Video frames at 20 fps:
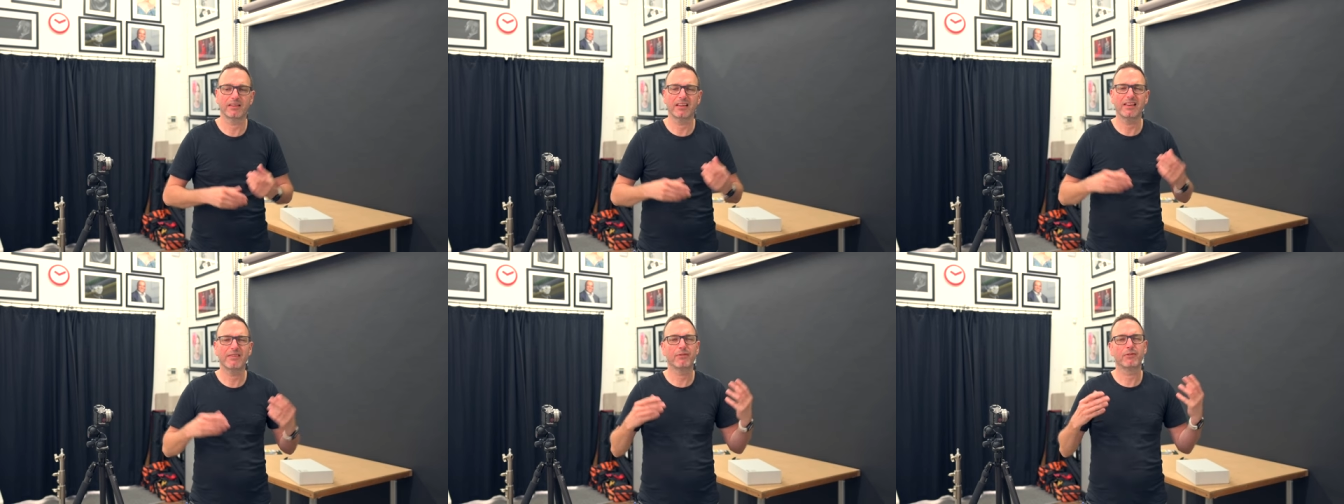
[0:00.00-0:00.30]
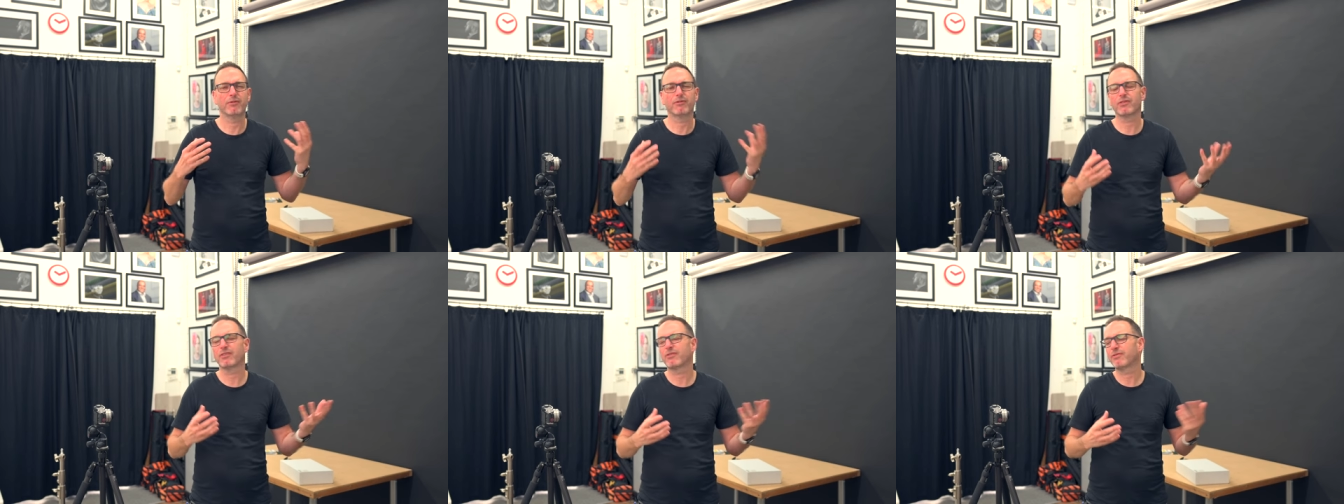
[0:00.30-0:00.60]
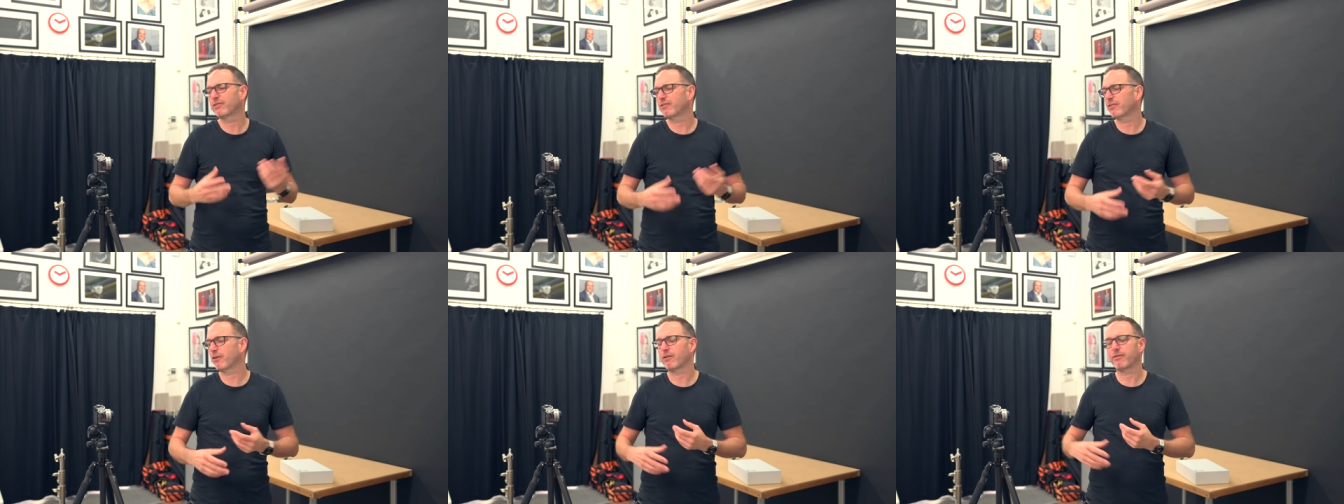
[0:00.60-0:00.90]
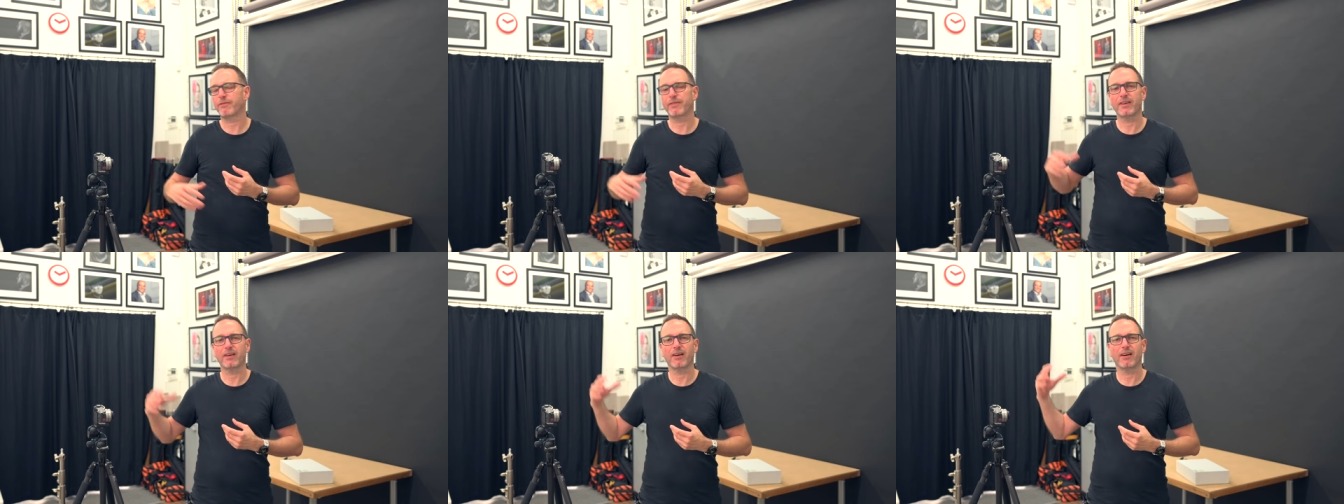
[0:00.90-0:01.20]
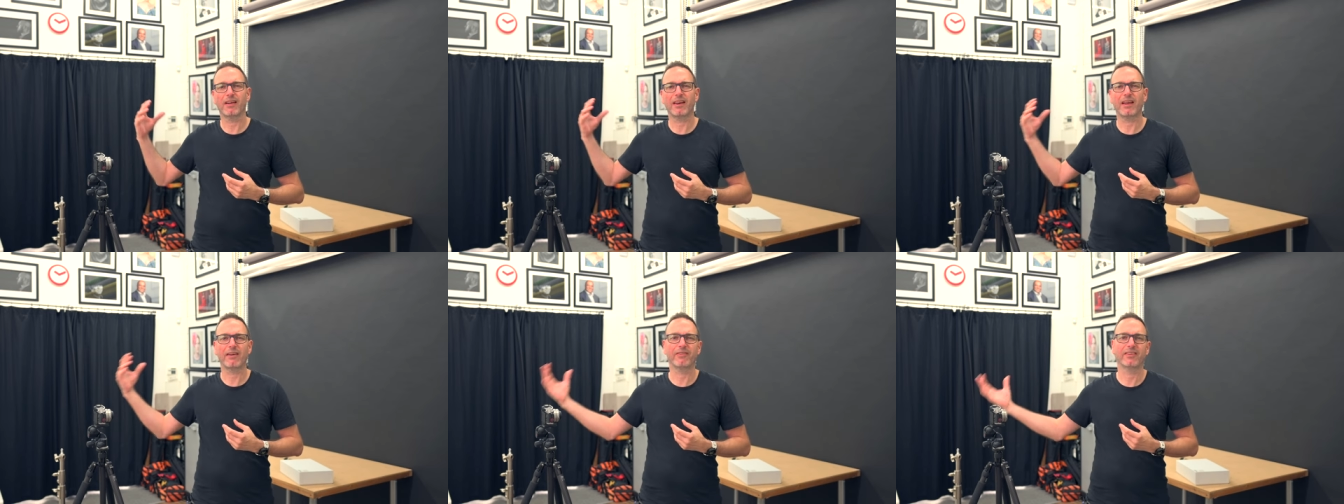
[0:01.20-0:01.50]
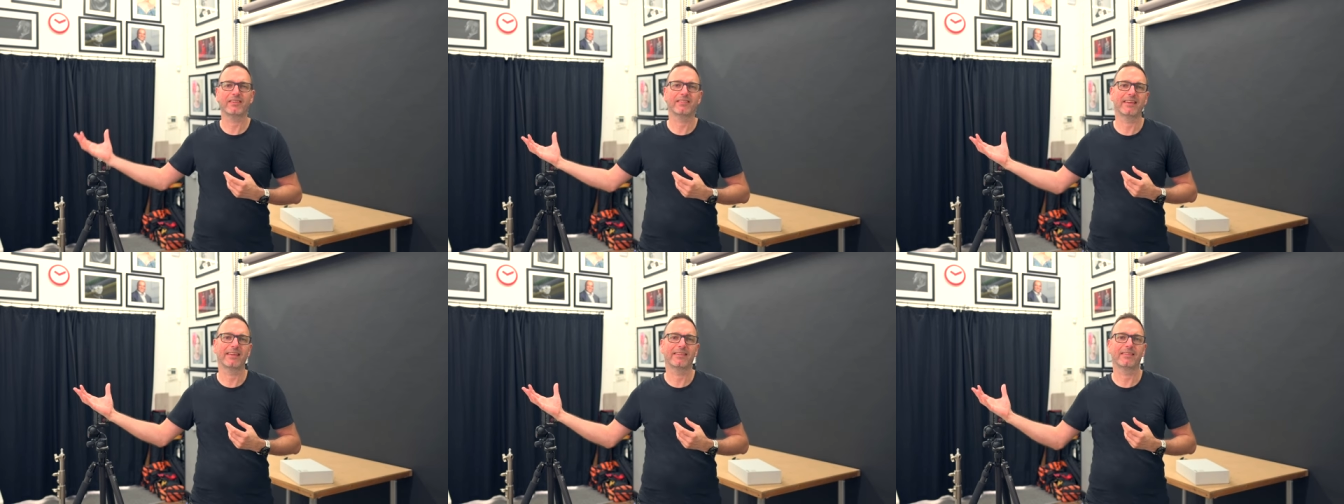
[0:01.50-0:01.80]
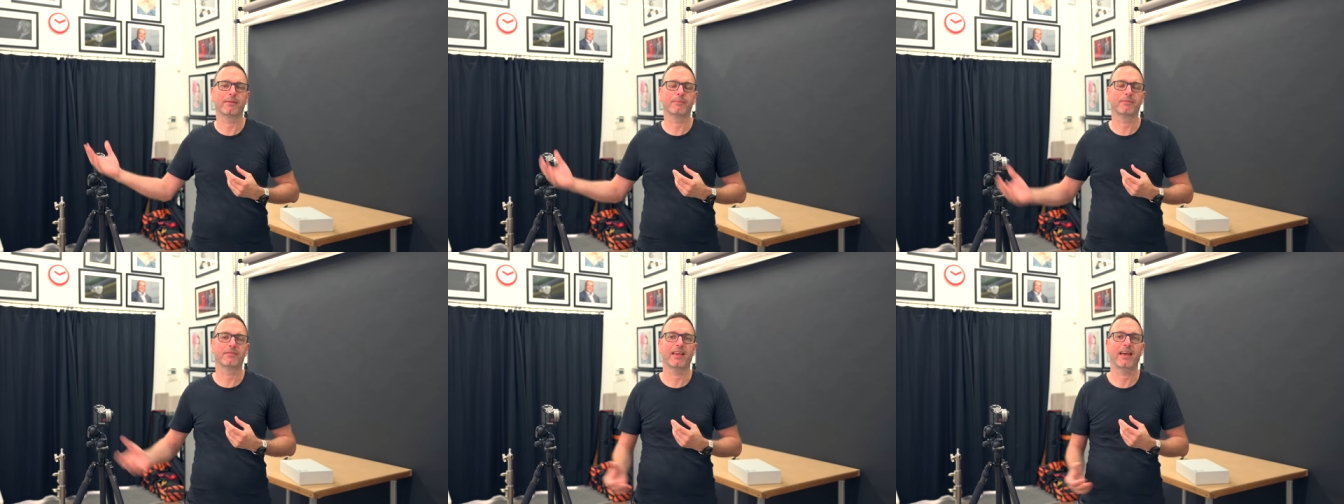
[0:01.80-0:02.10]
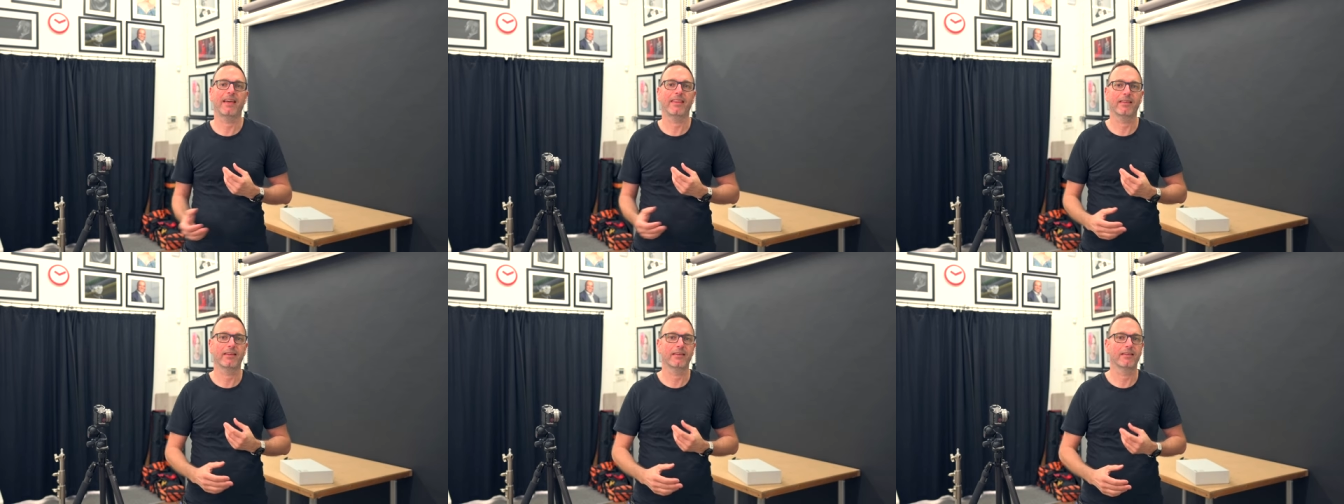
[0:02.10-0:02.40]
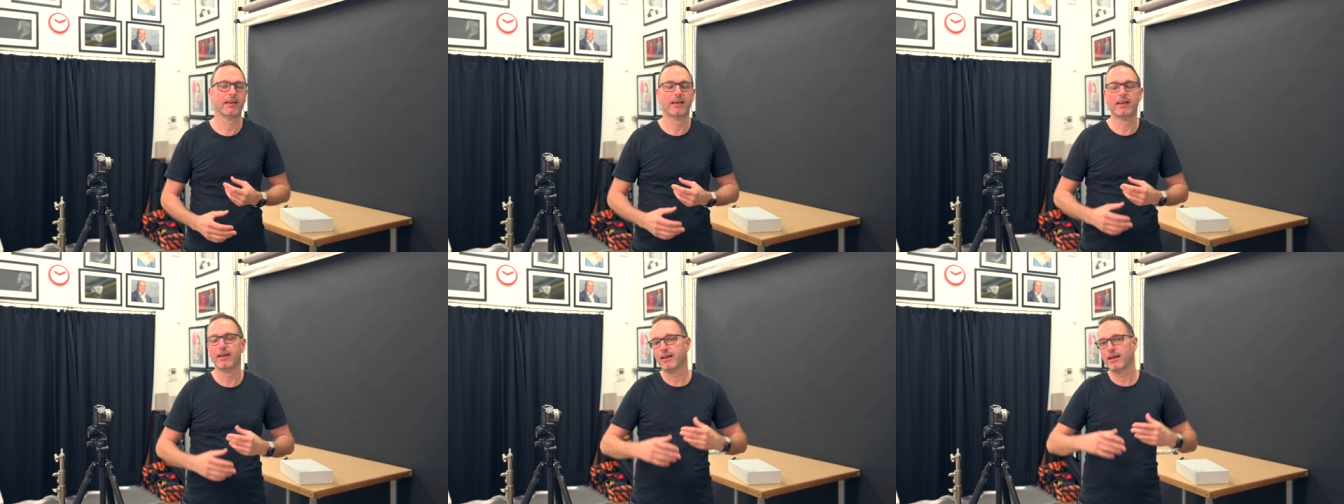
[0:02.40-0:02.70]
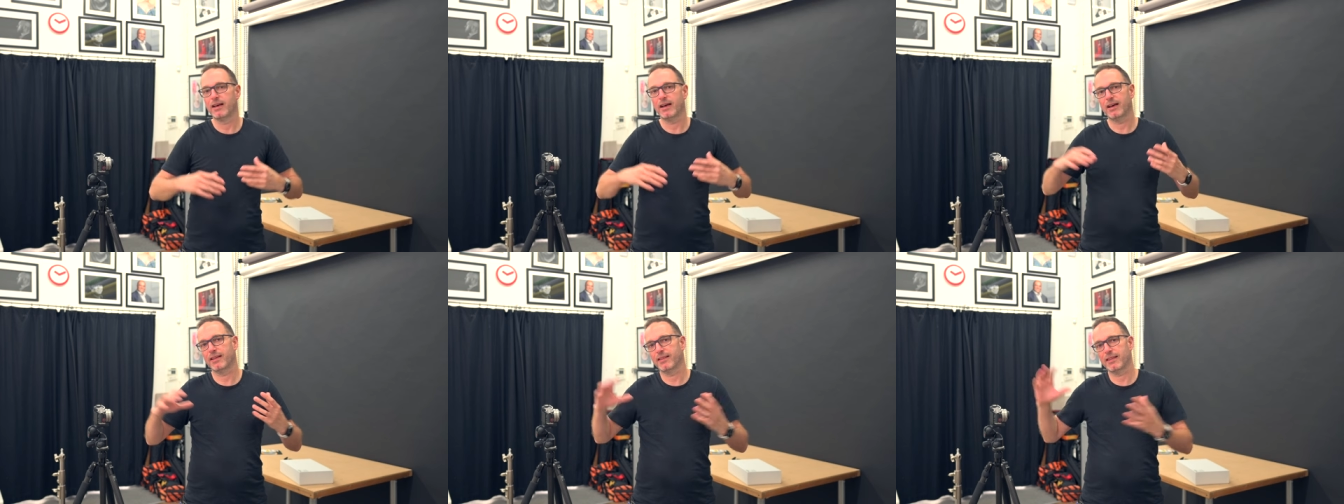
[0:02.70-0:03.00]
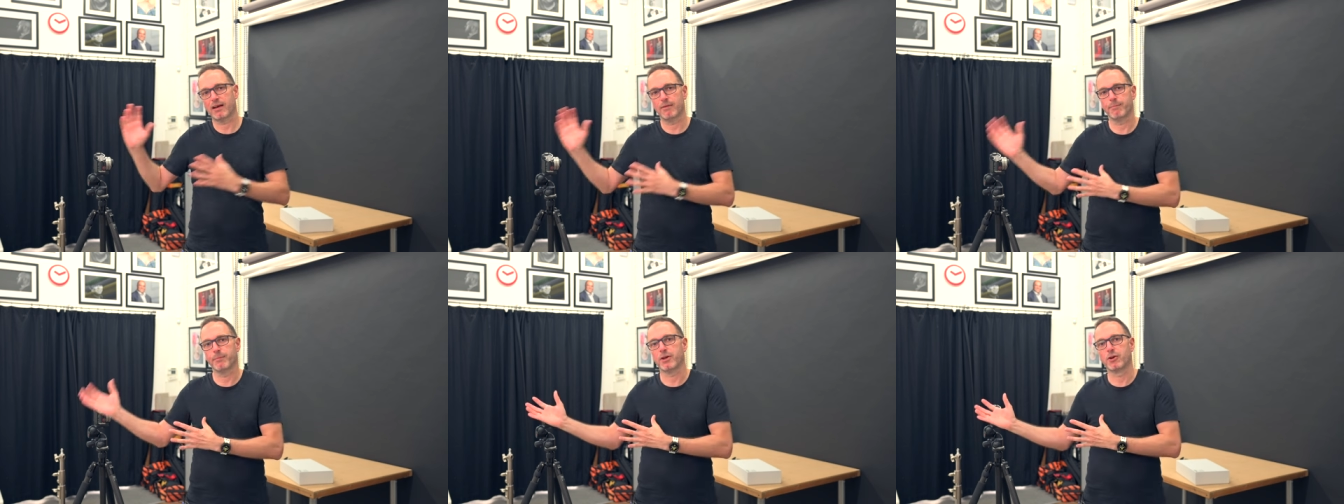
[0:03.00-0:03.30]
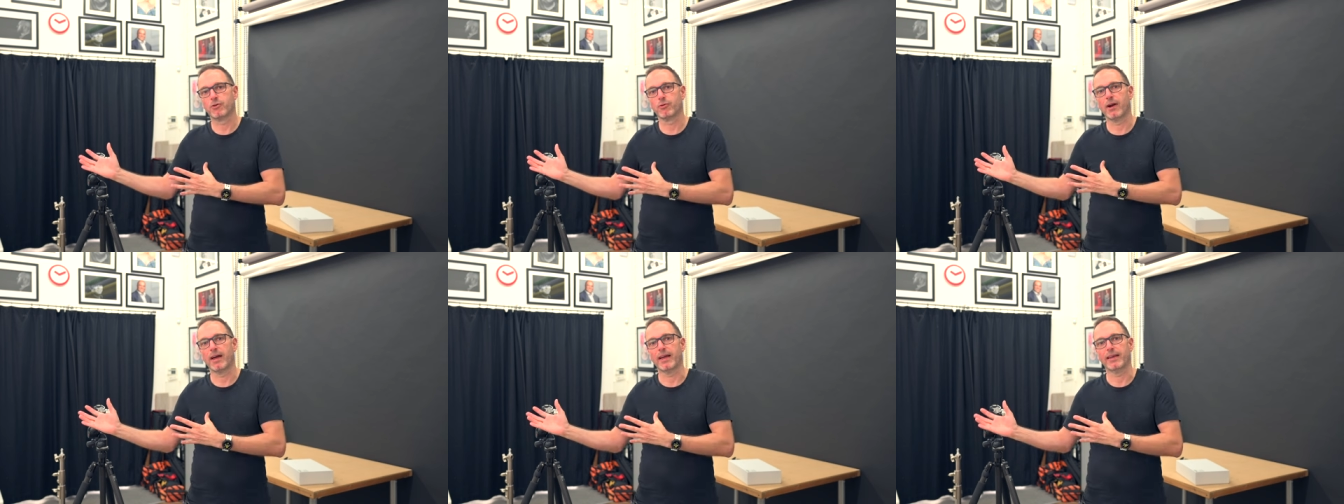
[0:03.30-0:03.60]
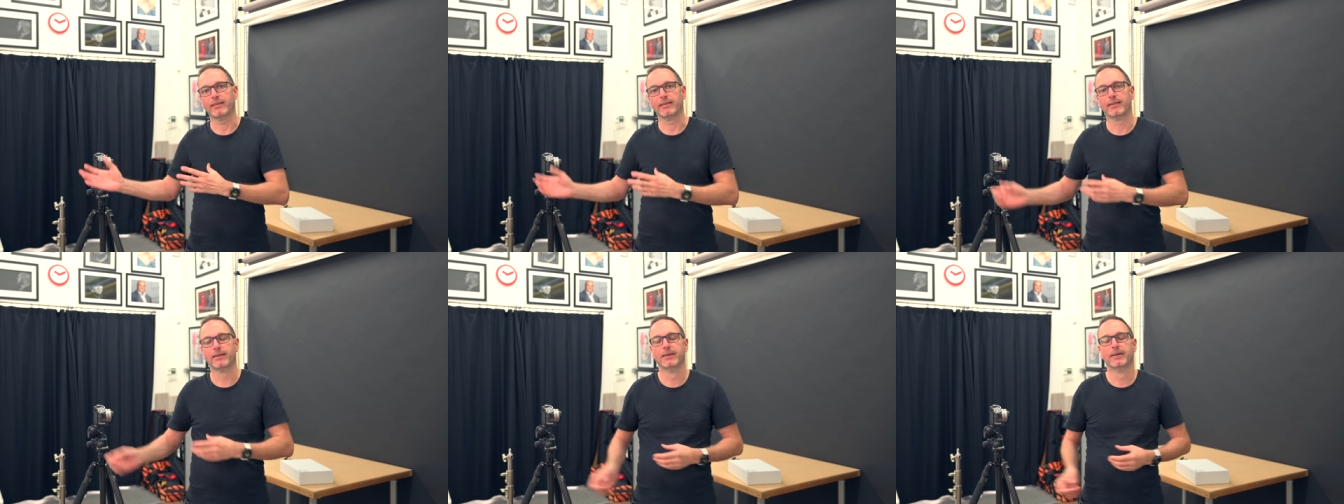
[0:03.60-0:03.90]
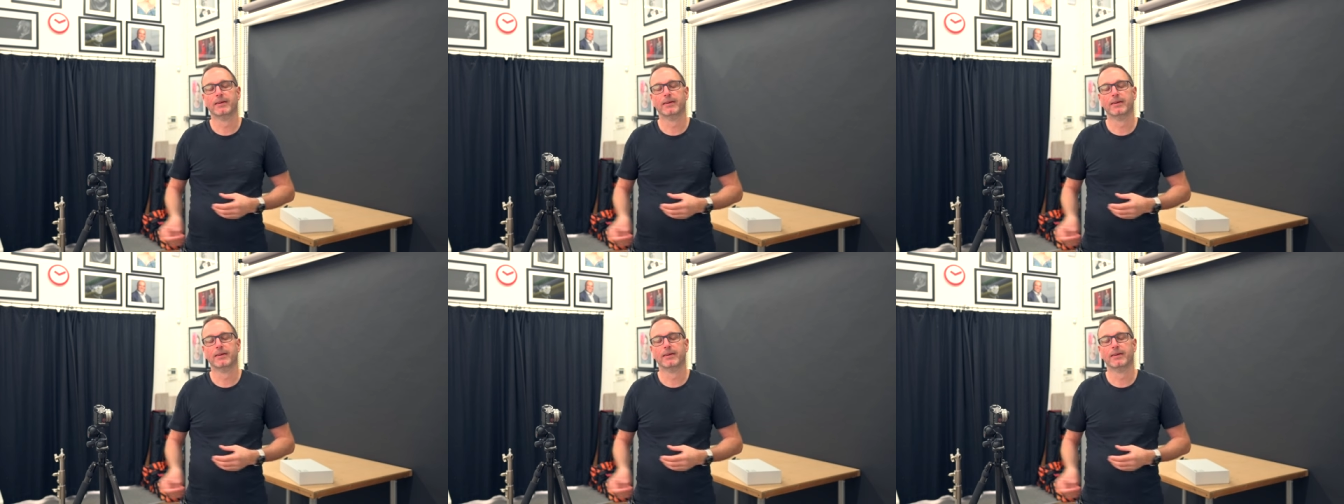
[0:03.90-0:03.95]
if it was just photography I'd have it set up tethered and that would be great